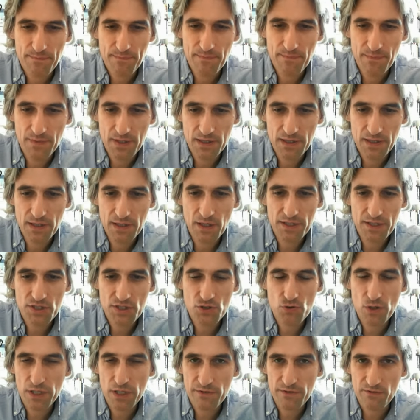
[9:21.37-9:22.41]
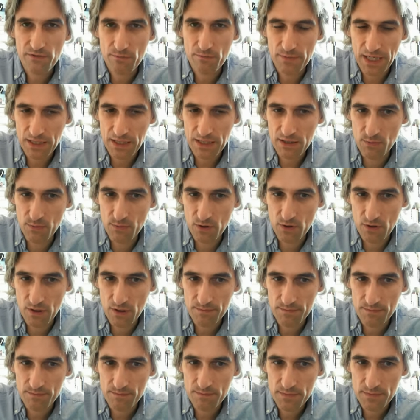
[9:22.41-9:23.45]
nice trick from
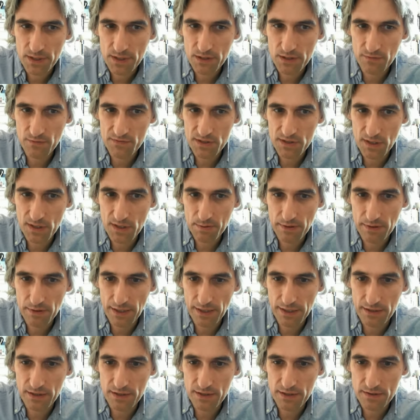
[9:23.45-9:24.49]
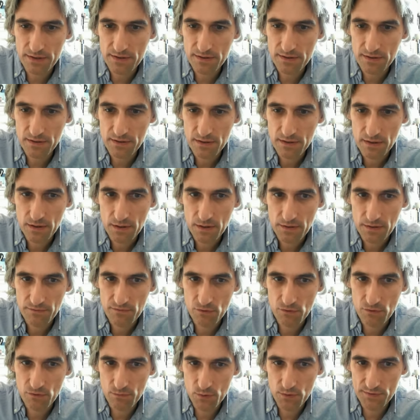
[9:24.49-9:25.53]
Nakamura. He'd obviously planned this a
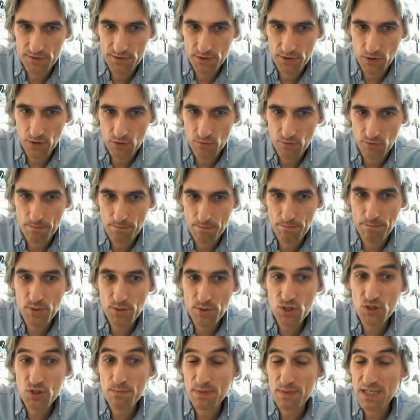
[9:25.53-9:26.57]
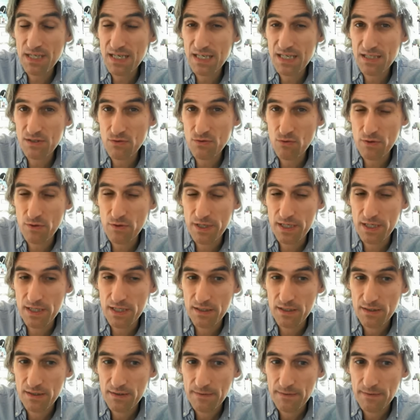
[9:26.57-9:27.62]
few moves ago. Bishop e3
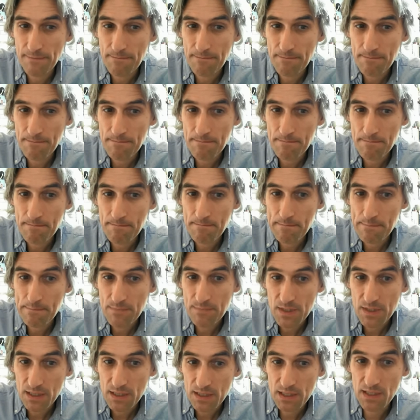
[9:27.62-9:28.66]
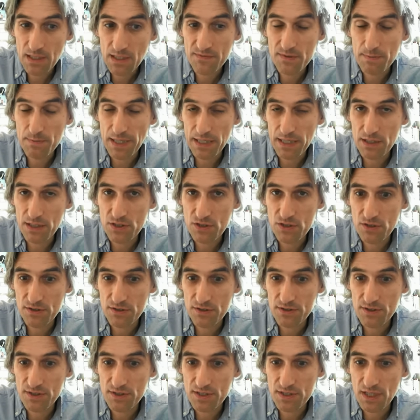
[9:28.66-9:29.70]
gives black a chance
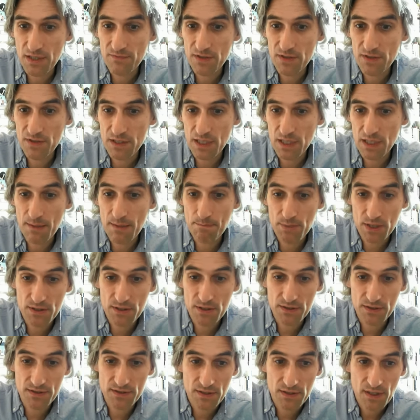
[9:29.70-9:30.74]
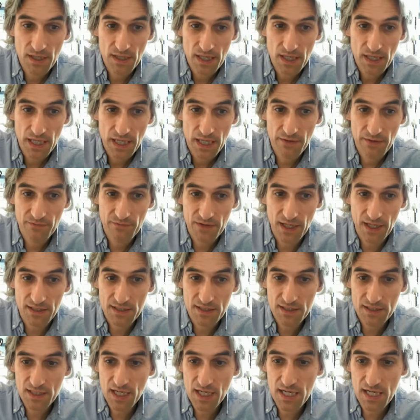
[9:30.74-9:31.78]
to save the game, because if
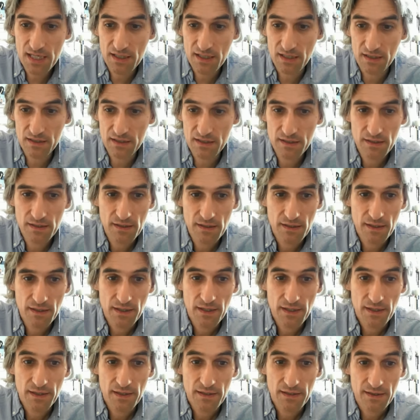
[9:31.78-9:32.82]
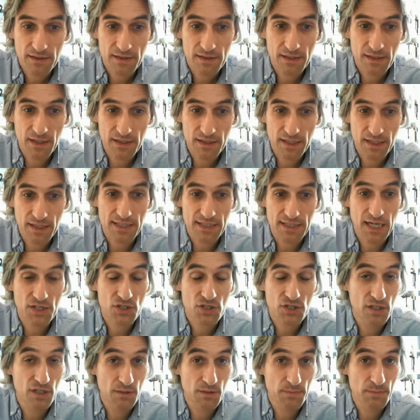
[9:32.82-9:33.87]
that's taken, then that's
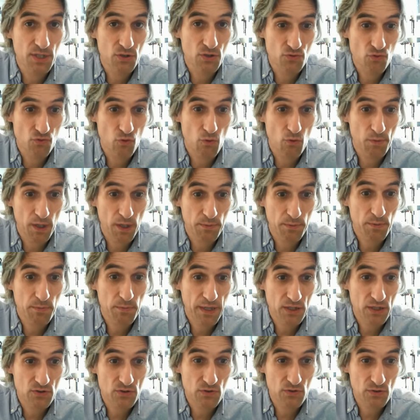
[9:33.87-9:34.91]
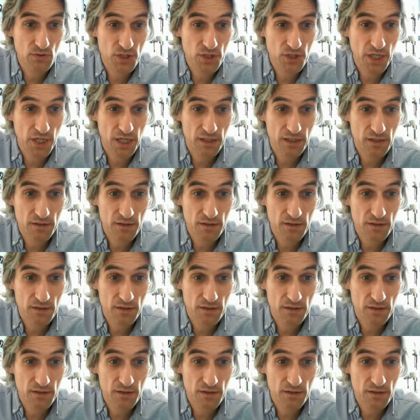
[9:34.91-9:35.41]
actually going to be a draw by perpetual check.